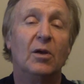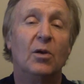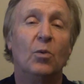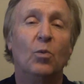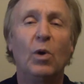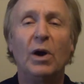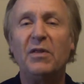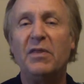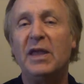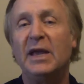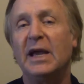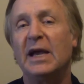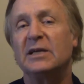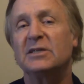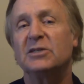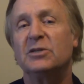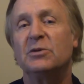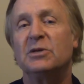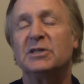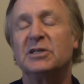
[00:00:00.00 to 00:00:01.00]
One thing
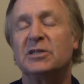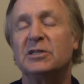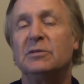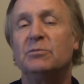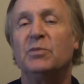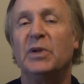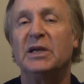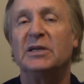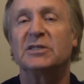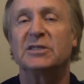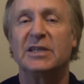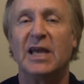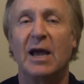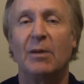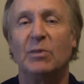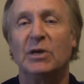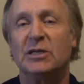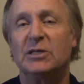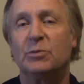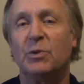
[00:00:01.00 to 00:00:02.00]
has to be
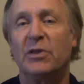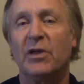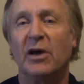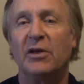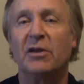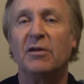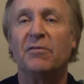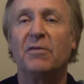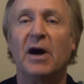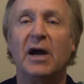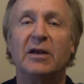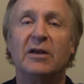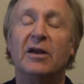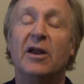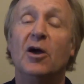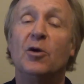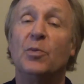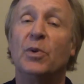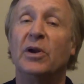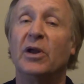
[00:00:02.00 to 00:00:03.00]
established with undefined
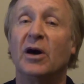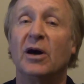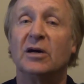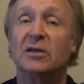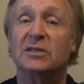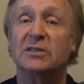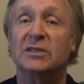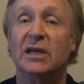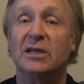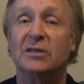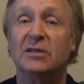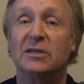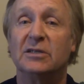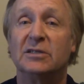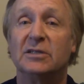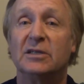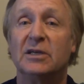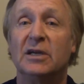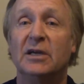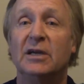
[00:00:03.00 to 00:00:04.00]
and open heart
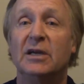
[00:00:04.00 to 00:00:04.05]
centers